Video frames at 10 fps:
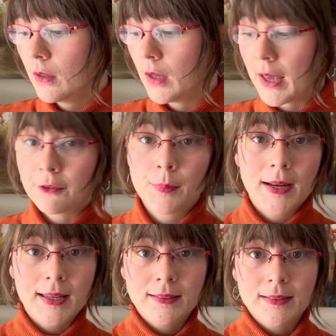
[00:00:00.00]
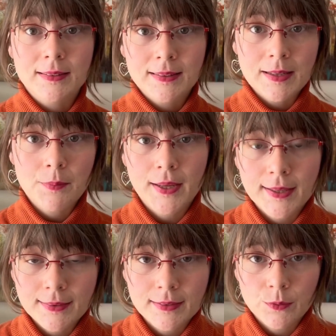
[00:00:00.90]
everybody else is sleeping
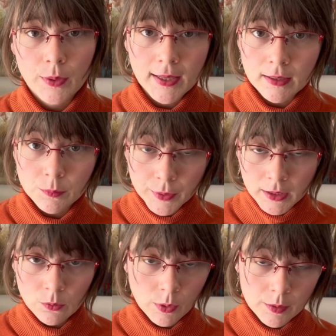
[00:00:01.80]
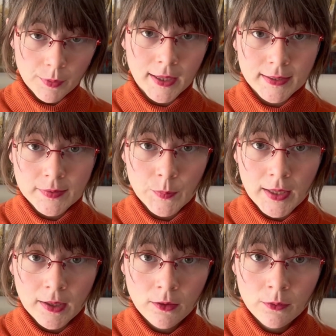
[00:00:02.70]
in this weekend, but you want to practice
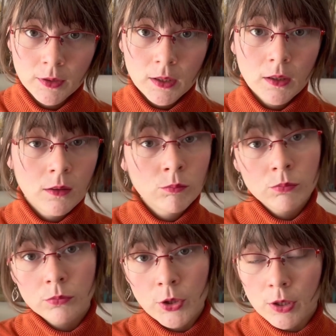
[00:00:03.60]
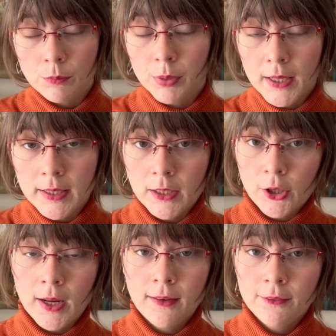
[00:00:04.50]
piano, you can plug in your
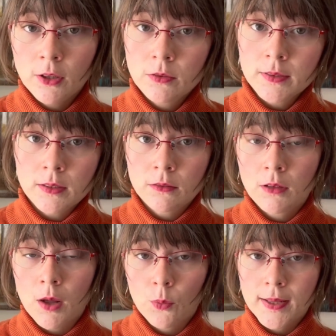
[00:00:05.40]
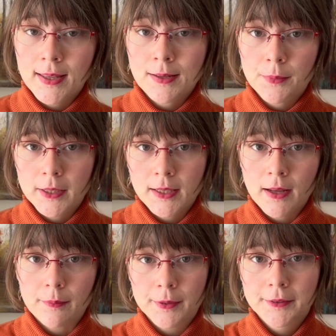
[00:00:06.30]
headphones and not wake anybody
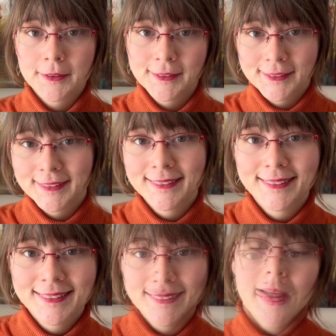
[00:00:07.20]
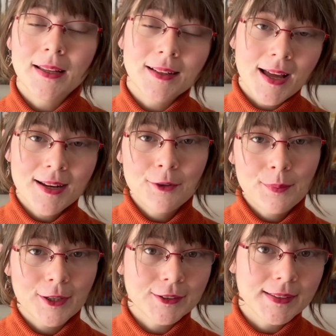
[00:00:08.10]
up. But not every
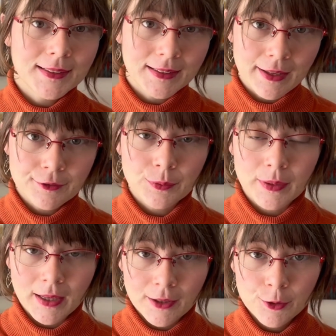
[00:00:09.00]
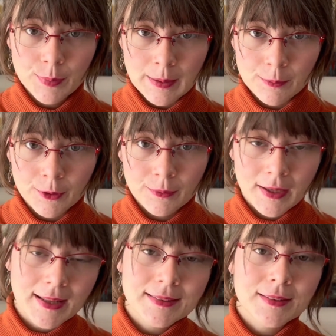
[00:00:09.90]
person lives with other people,
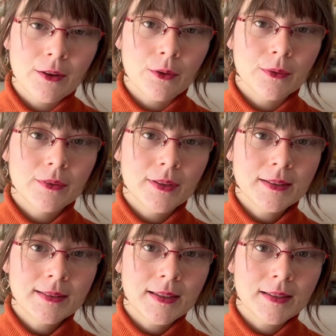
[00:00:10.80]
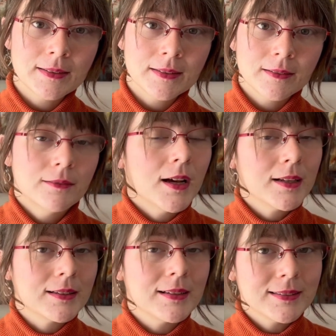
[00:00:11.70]
and so this is not
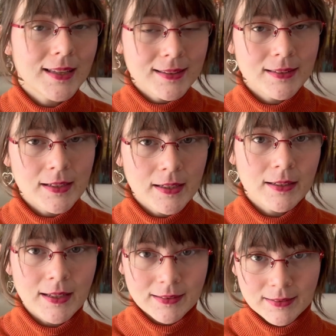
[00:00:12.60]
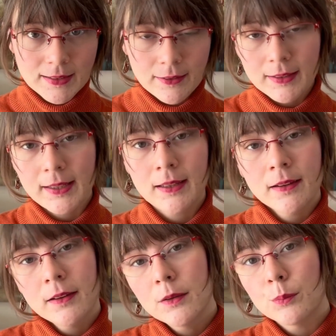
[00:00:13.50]
a necessity necessarily,
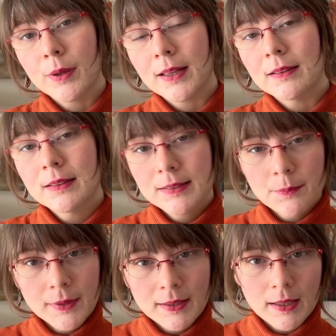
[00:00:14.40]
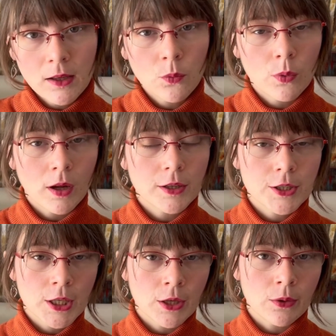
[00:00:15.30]
but something that you want
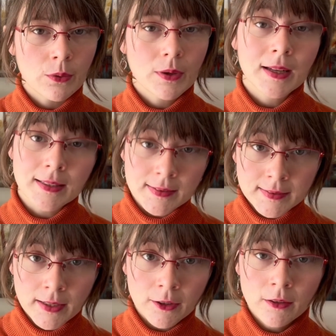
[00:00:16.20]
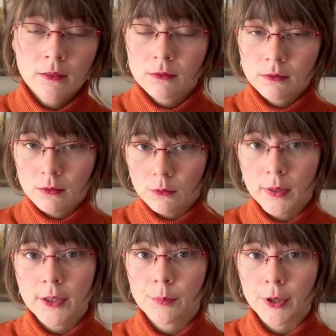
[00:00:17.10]
to consider
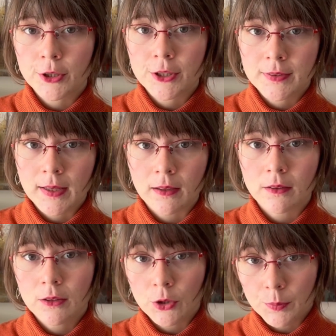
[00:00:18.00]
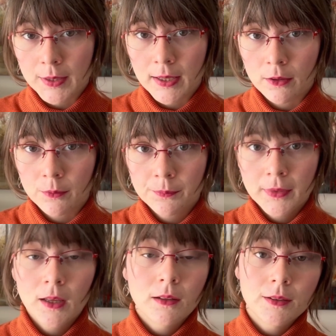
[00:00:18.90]
when you're purchasing your piano.
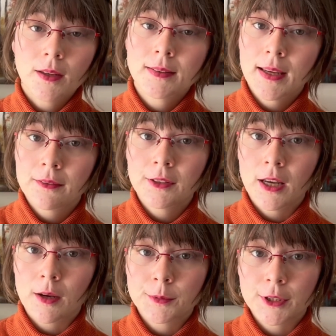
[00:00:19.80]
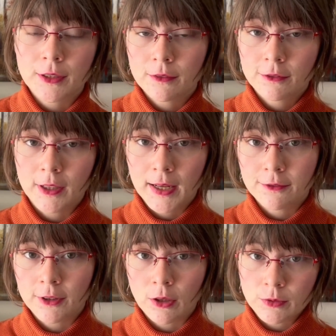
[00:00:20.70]
Does it have the option for
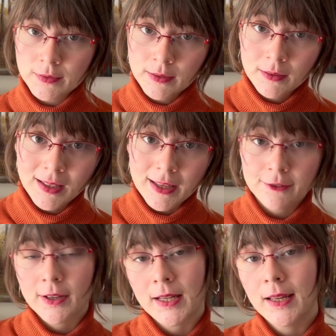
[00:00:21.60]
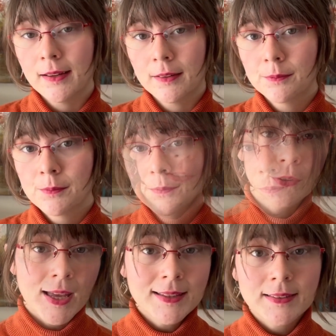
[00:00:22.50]
headphones if I need it? So
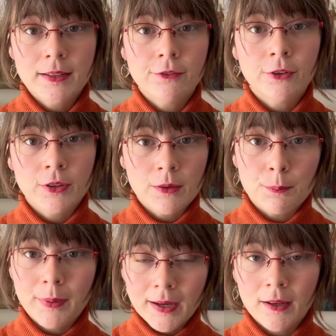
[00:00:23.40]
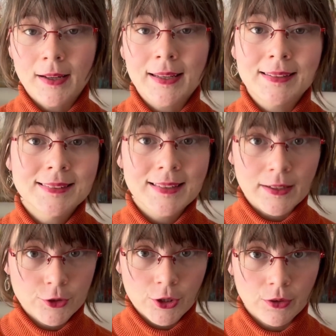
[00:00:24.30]
that's it for the bare
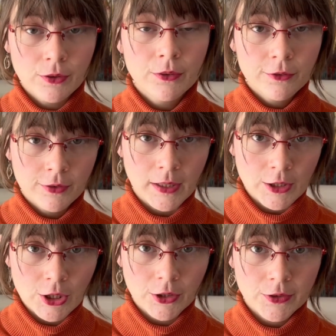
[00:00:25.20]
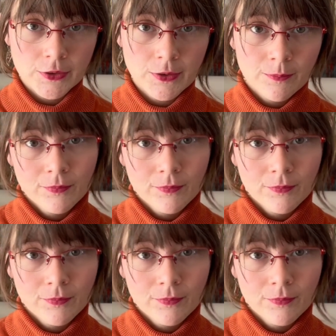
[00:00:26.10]
essential features.